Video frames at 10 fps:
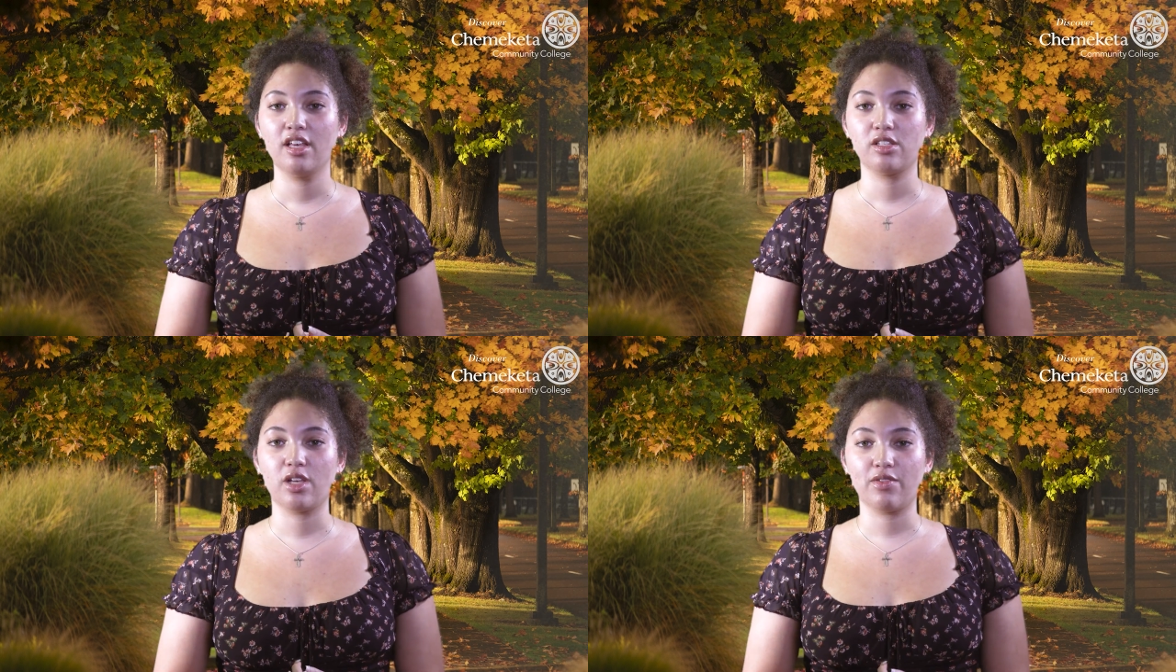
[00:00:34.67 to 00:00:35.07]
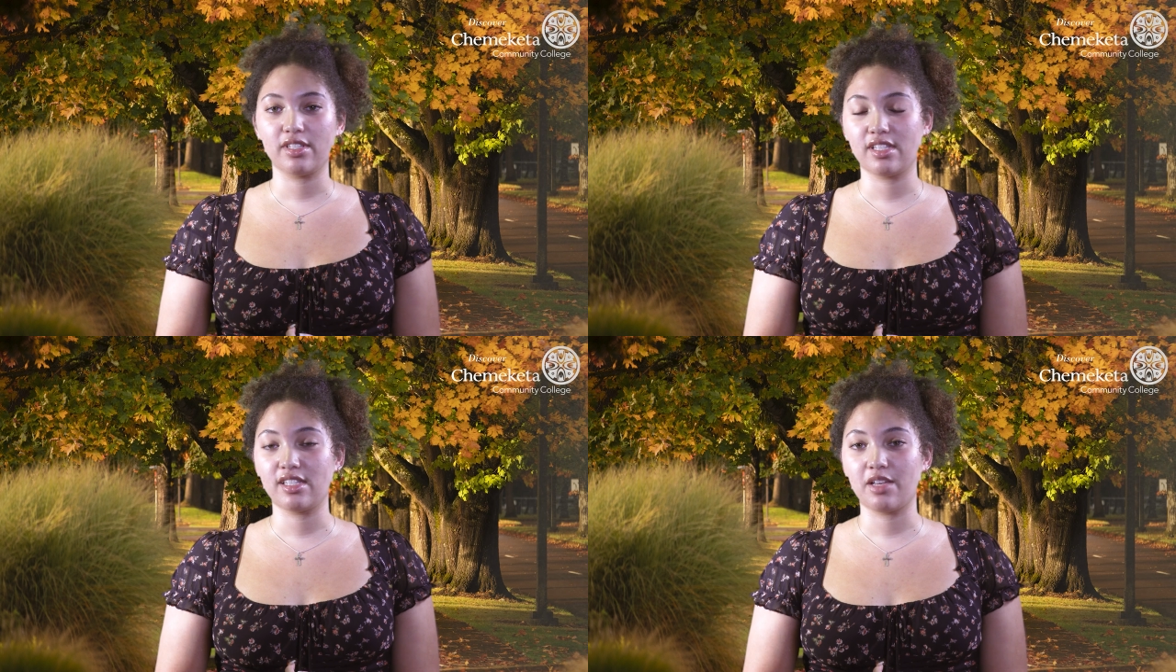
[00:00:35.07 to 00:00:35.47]
So ever
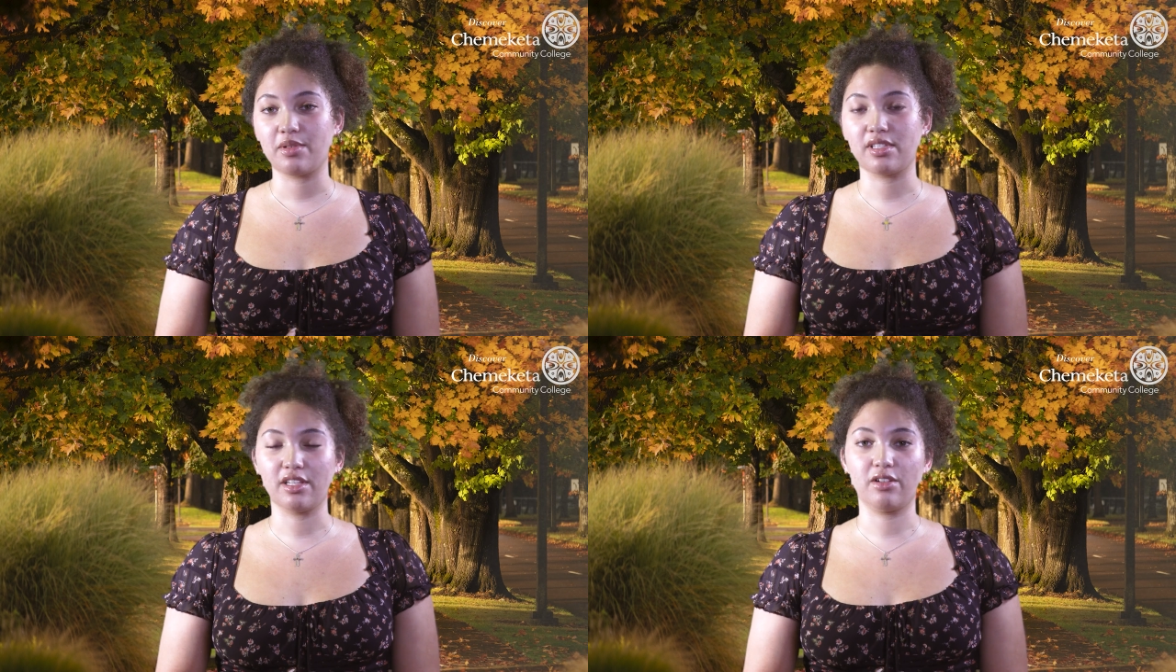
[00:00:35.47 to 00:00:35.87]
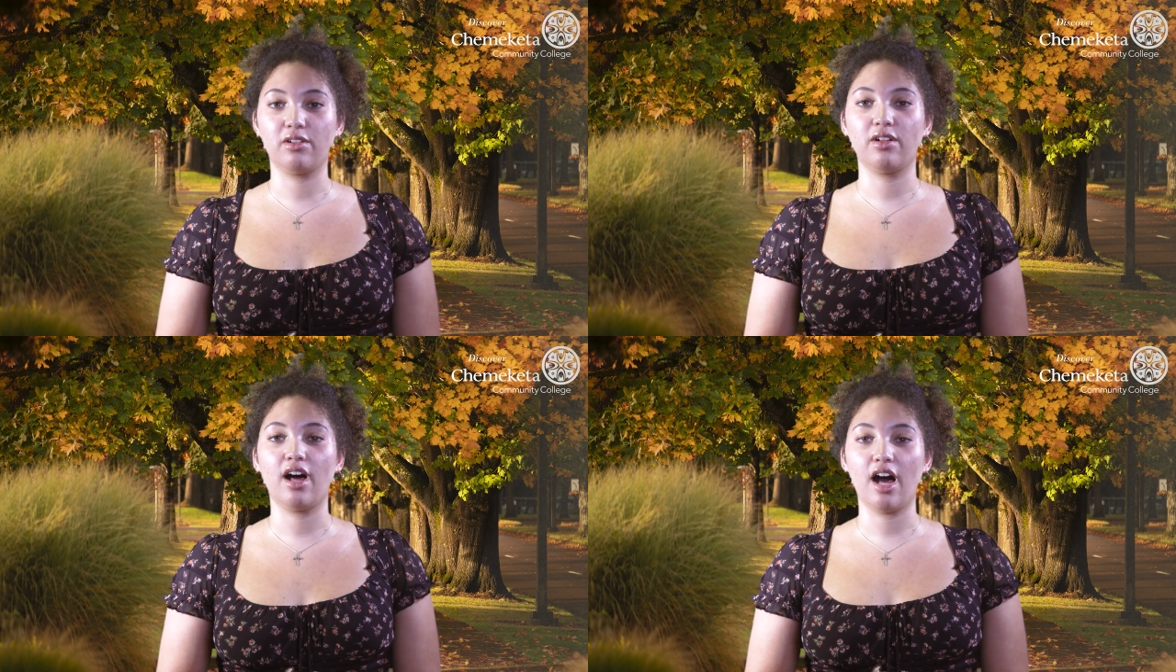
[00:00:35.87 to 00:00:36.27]
since I was
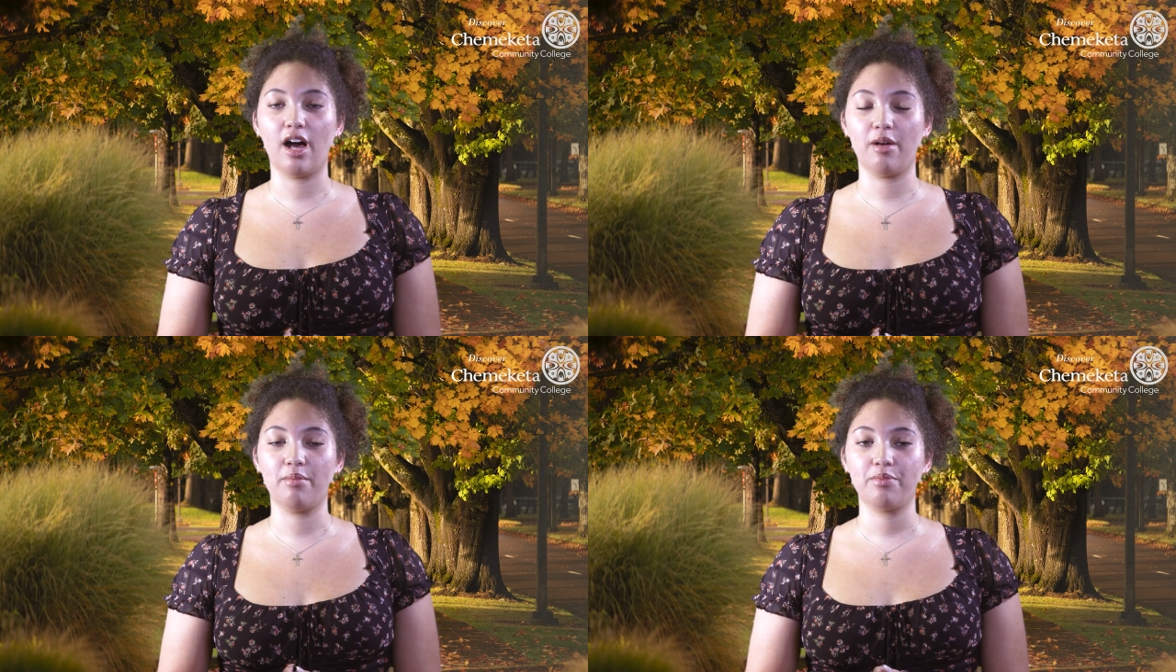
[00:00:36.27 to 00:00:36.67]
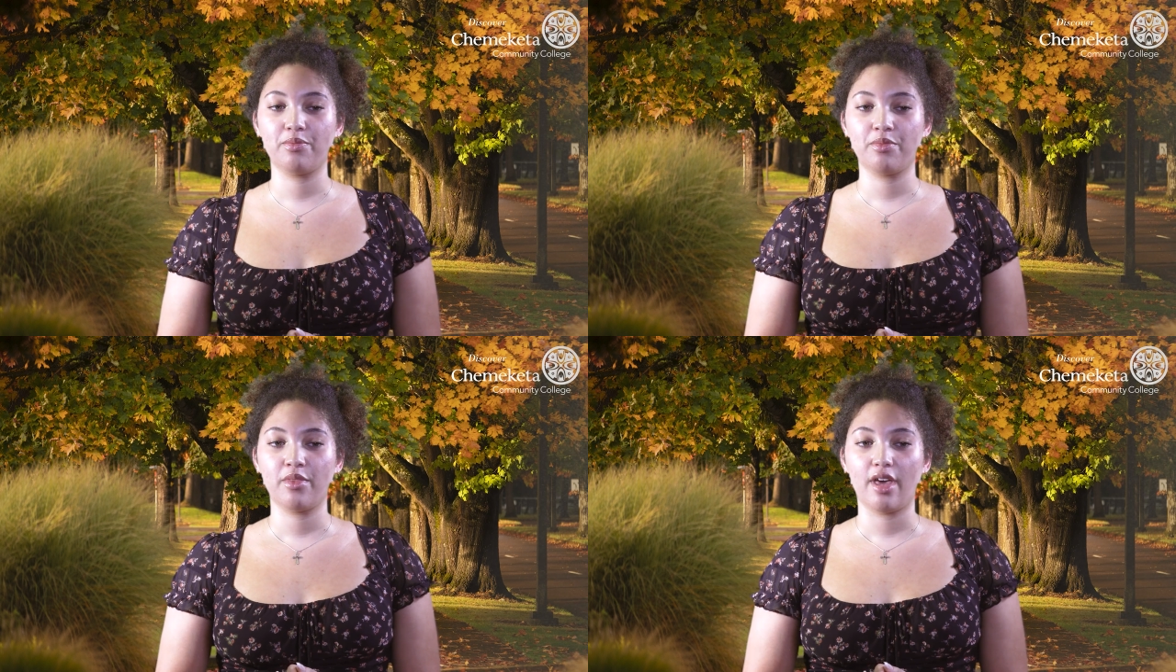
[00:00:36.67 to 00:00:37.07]
little,
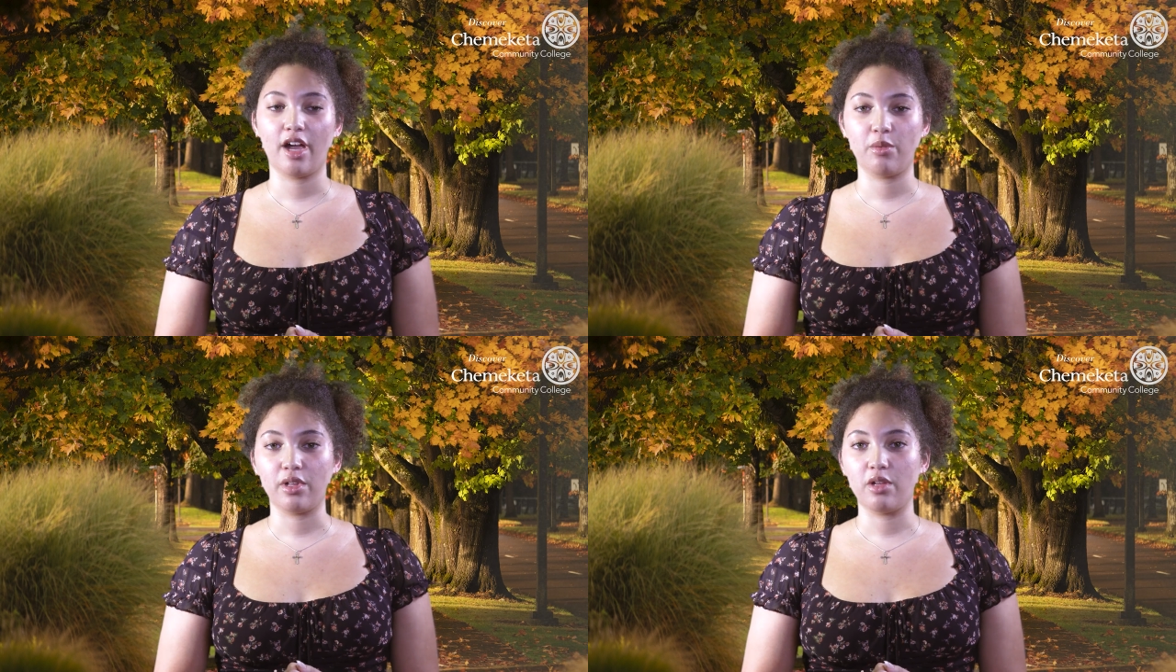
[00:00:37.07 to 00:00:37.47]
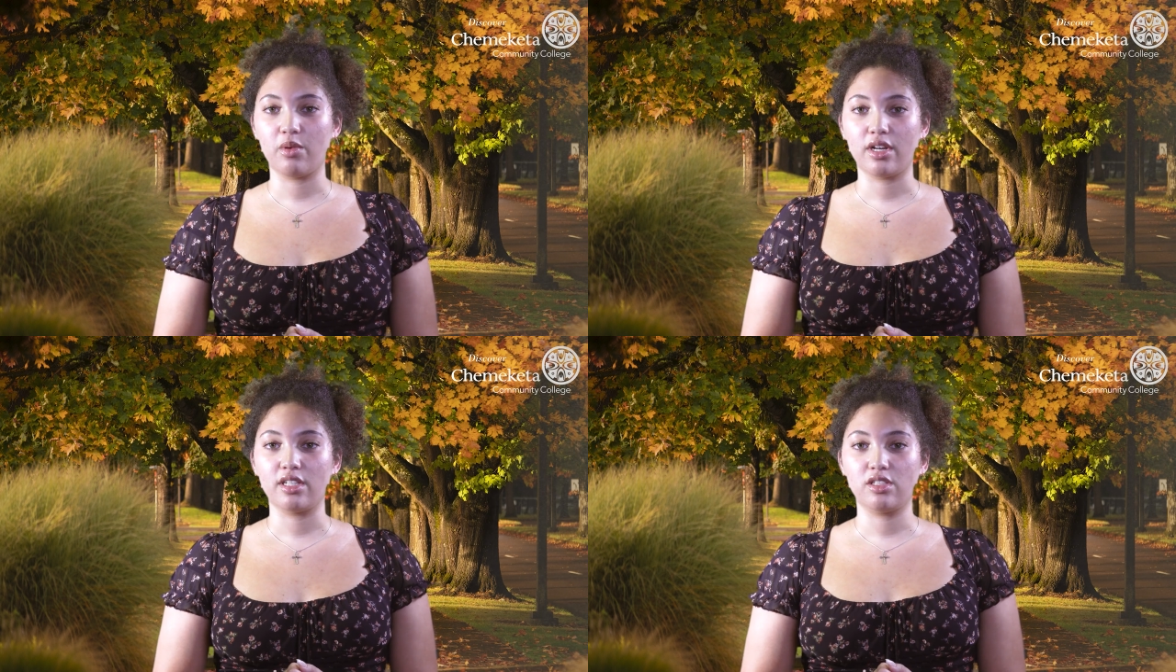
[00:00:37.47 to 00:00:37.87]
I really
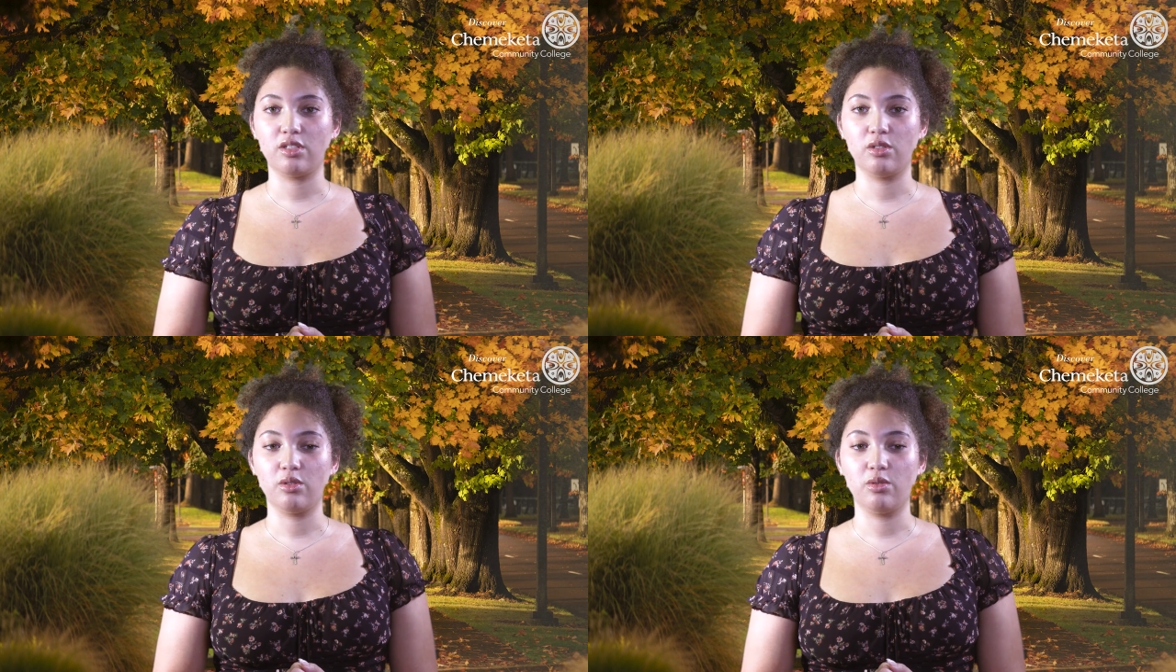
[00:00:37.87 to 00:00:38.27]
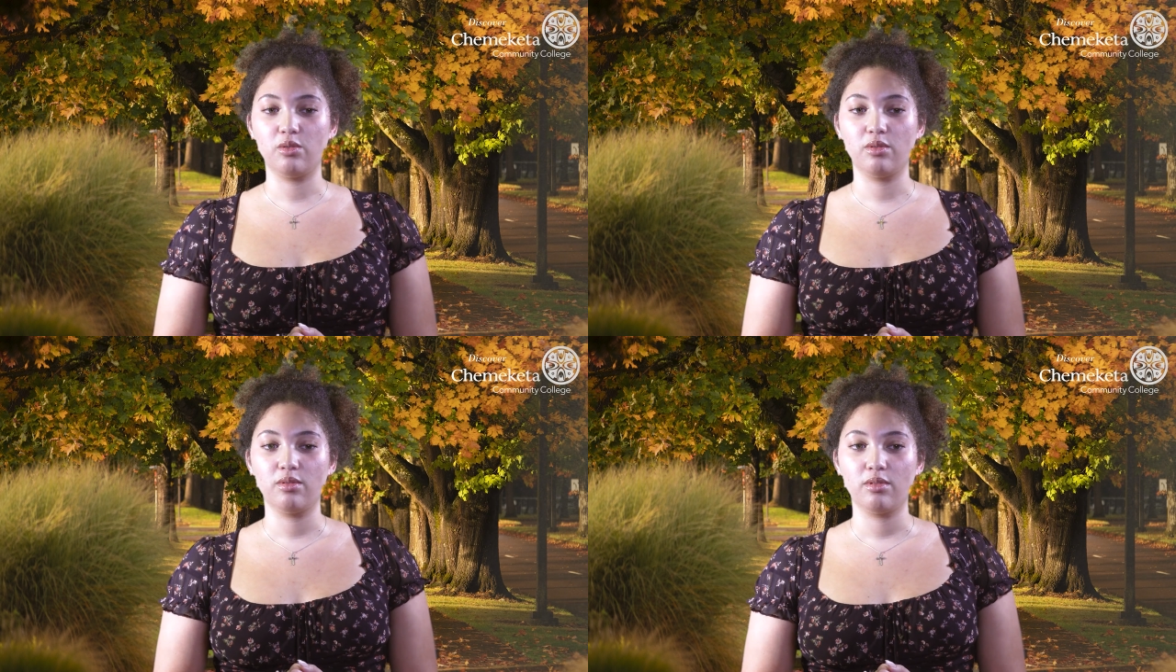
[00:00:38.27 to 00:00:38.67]
wanted
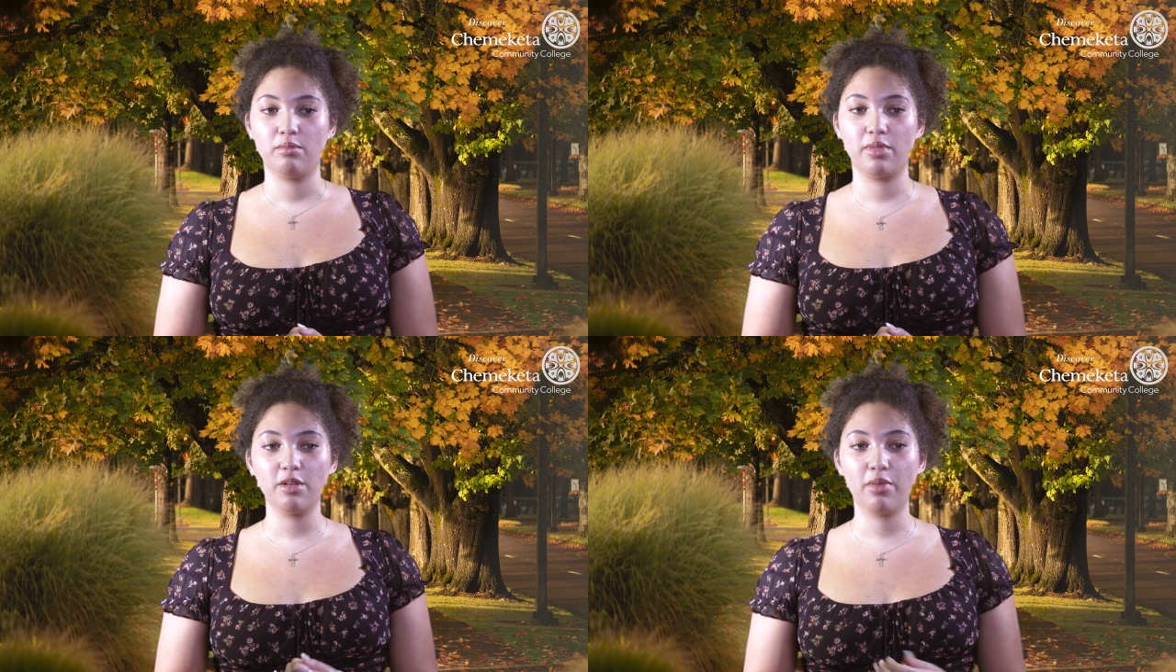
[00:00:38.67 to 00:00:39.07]
to be a